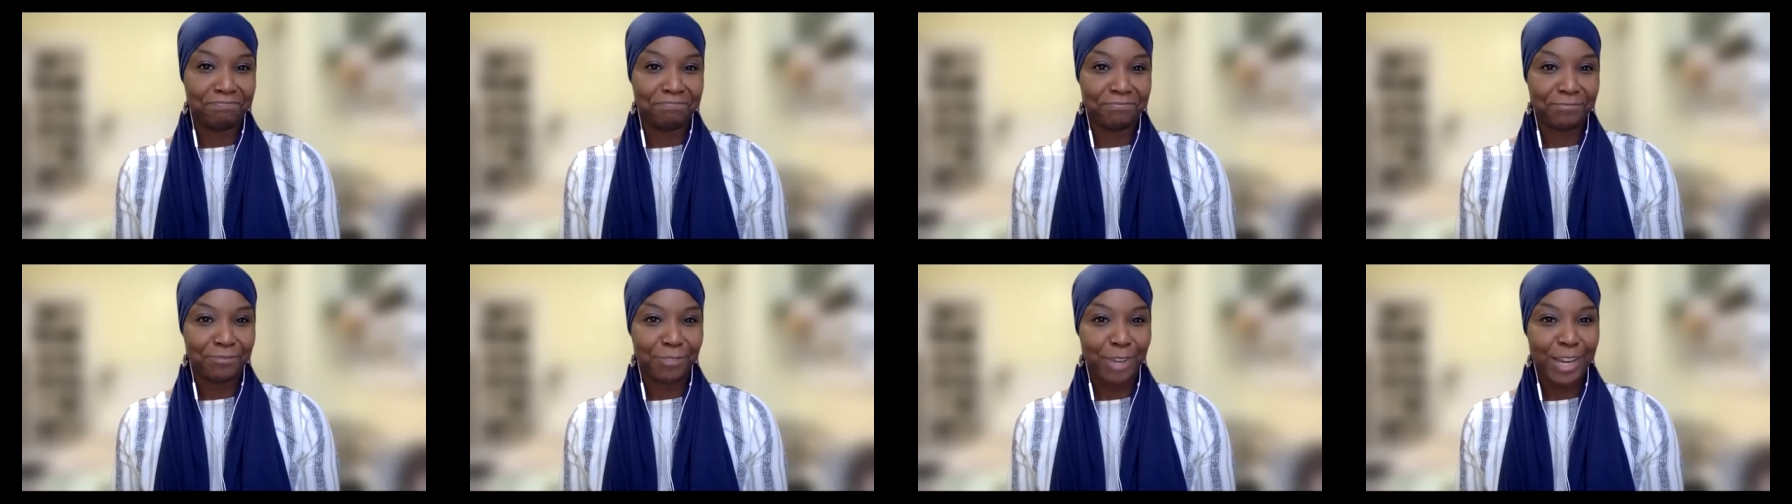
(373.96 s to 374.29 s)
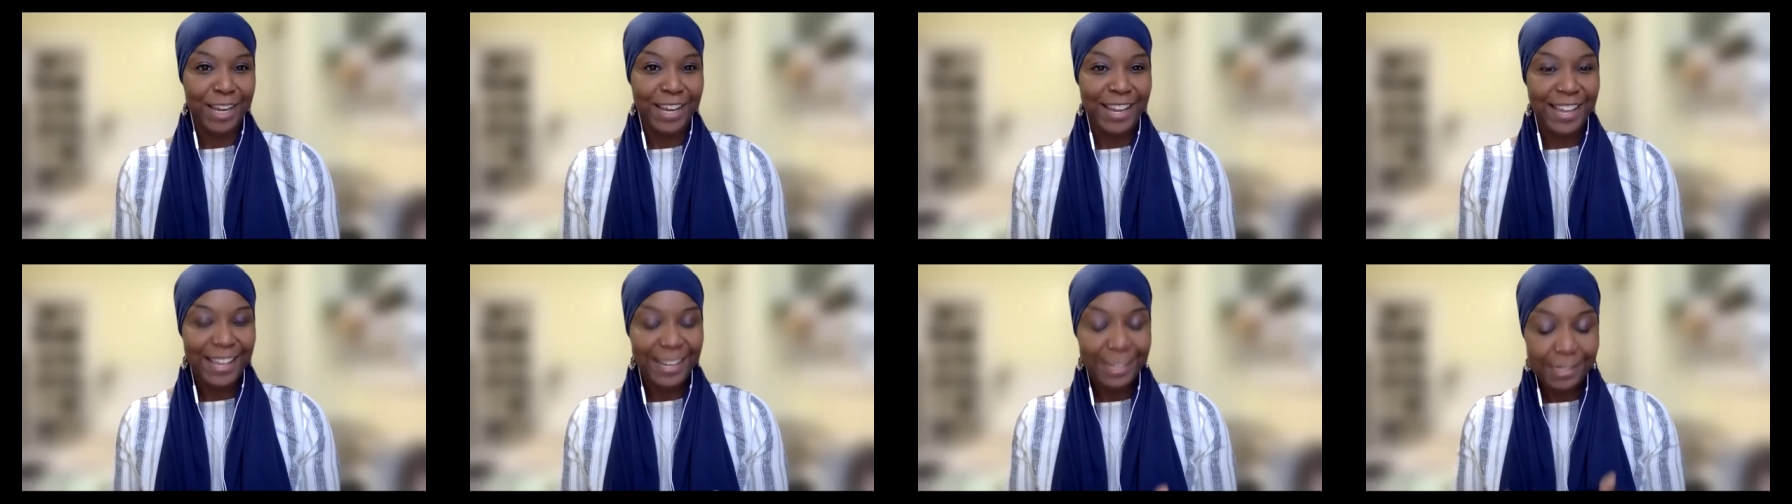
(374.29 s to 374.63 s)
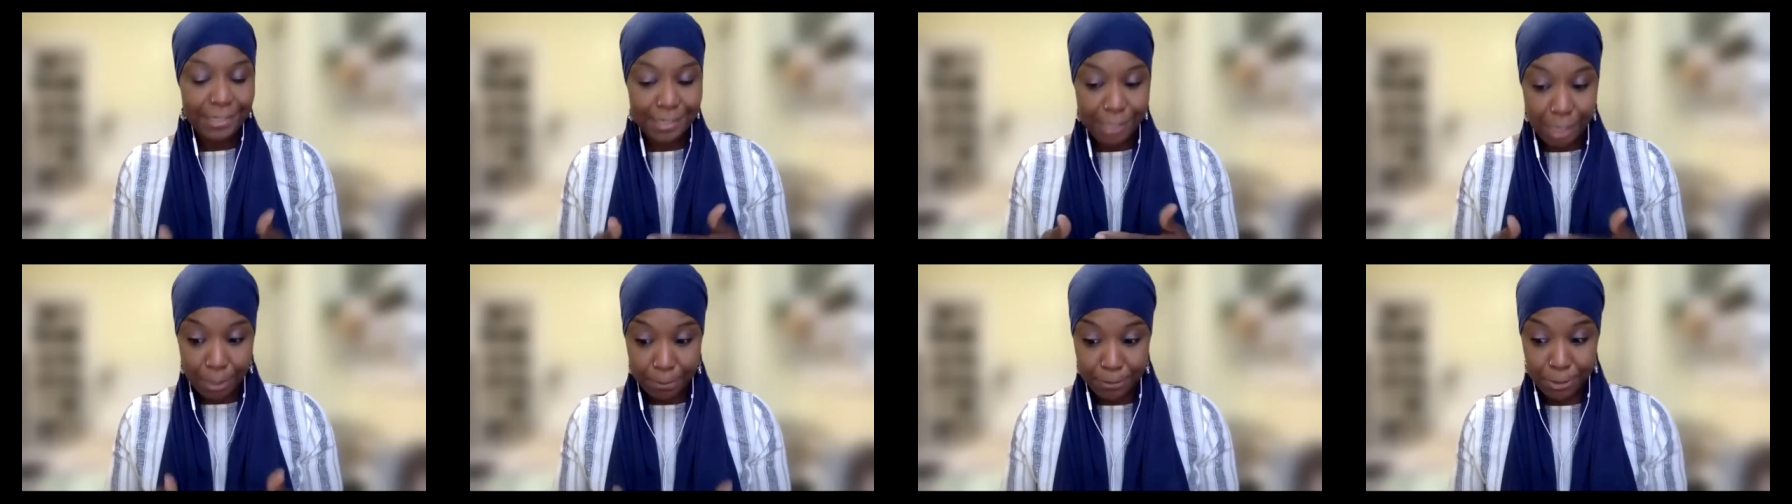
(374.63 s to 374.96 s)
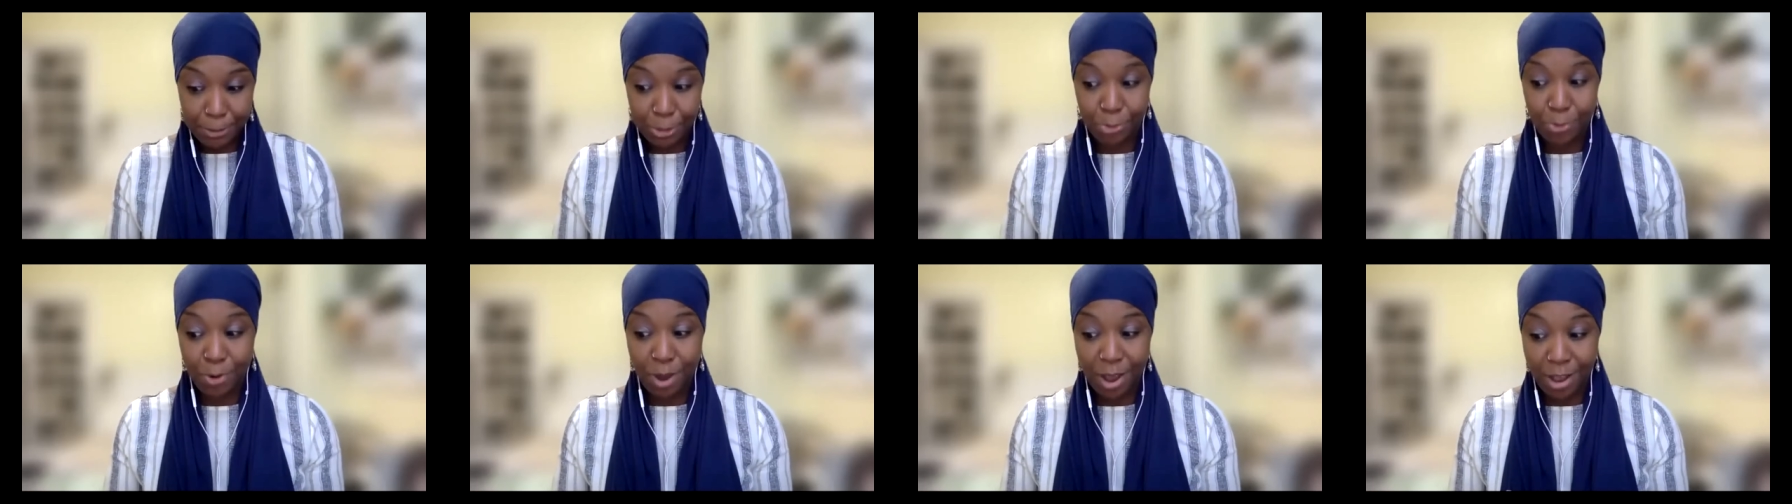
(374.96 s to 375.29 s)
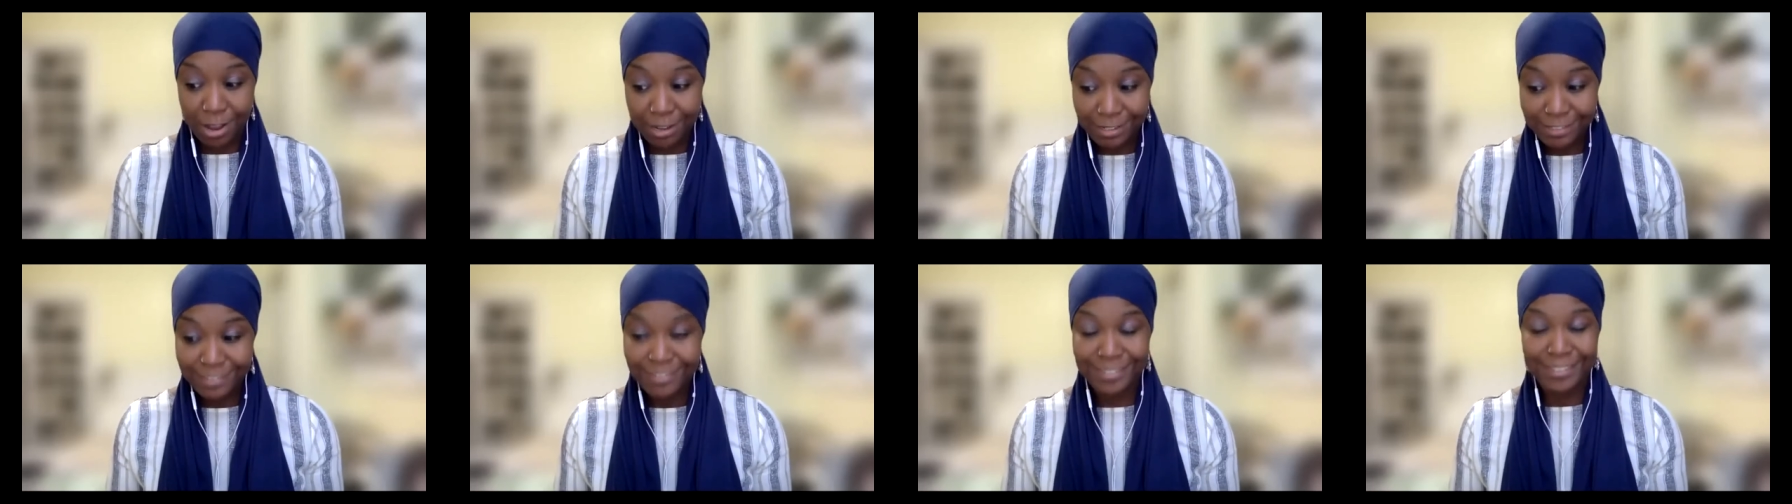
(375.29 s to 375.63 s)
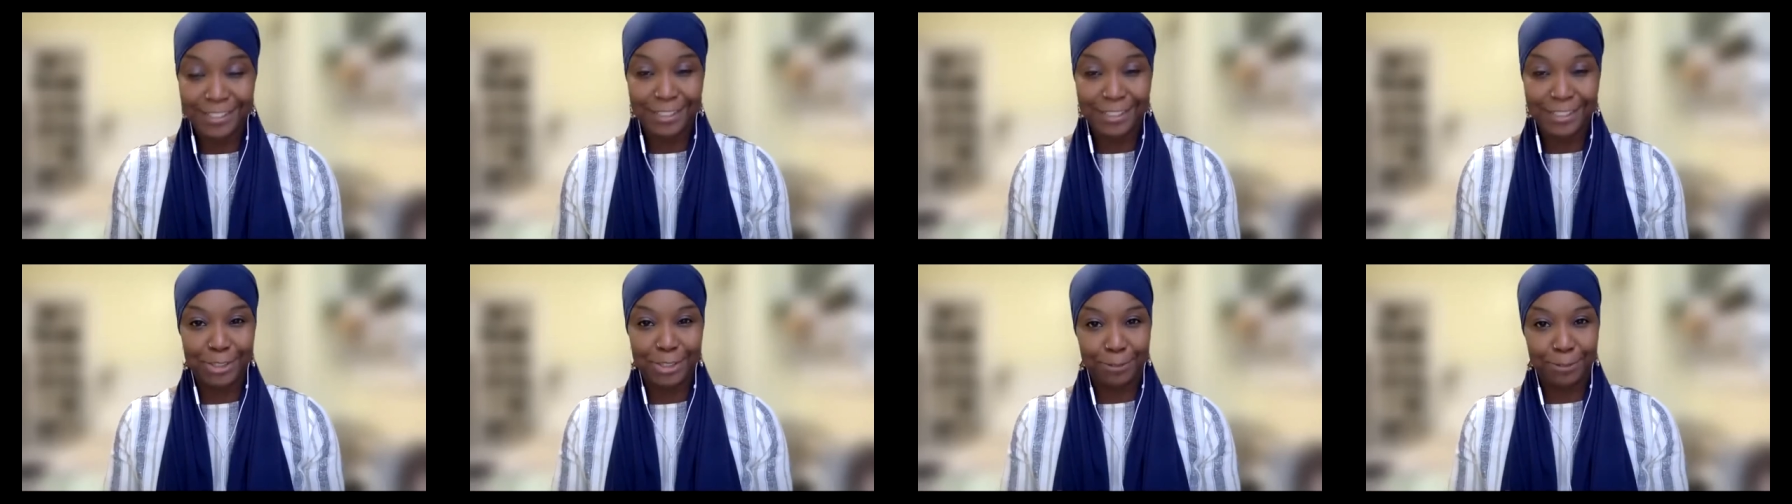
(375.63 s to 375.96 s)
right? It is up to us
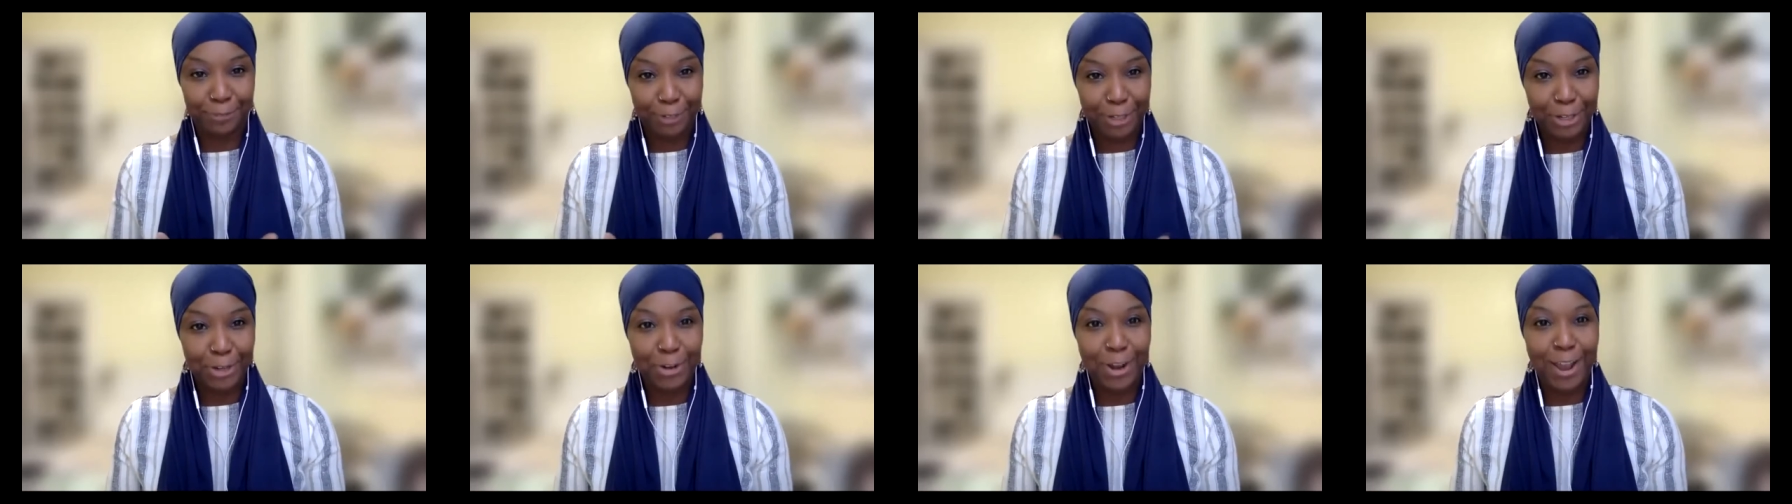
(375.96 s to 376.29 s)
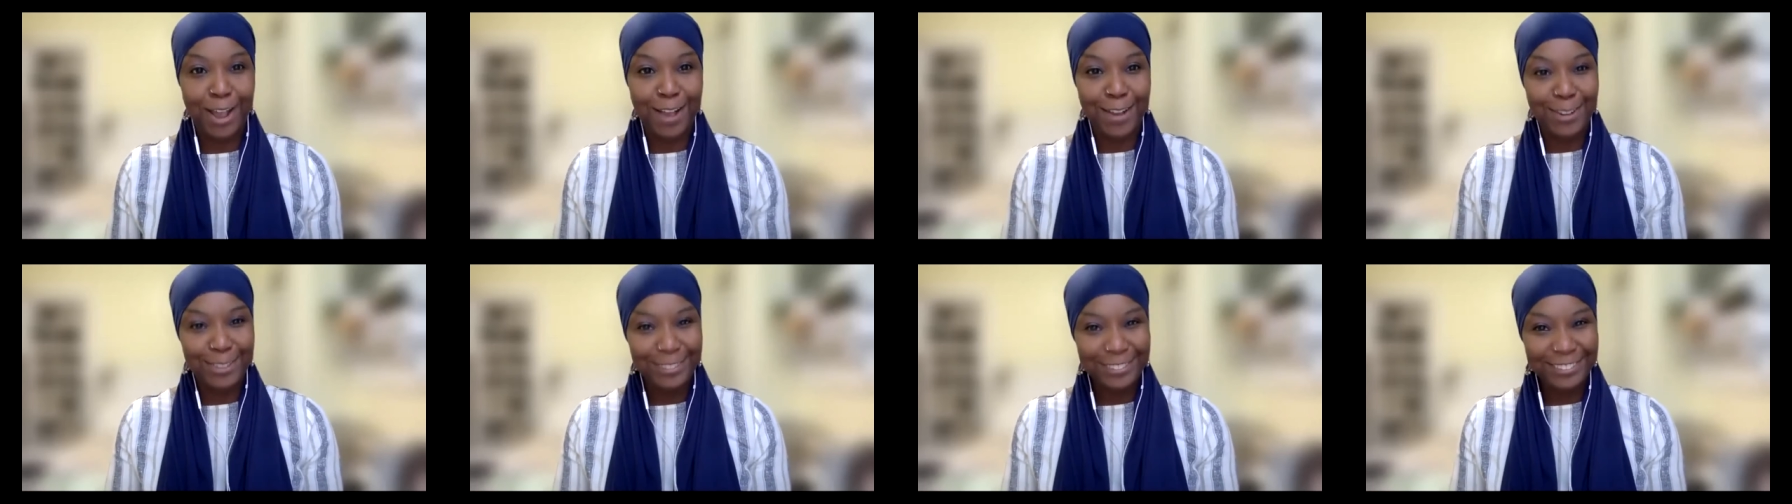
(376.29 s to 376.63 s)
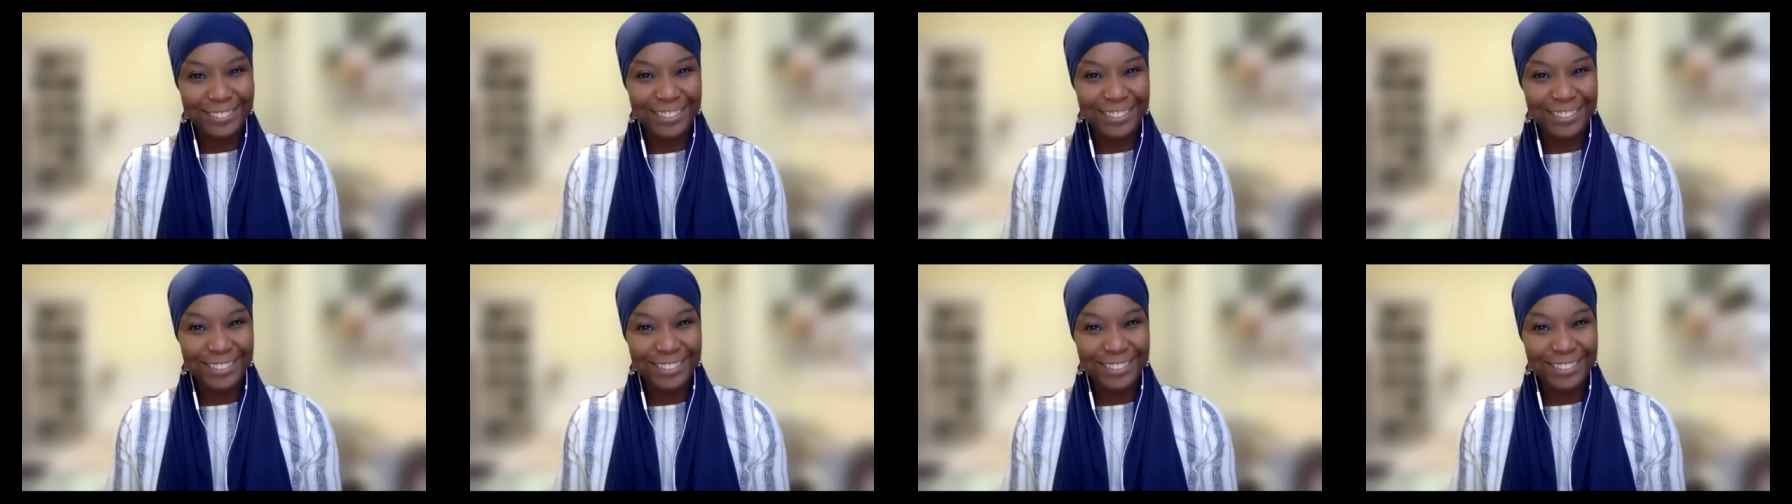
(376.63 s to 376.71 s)
to figure out,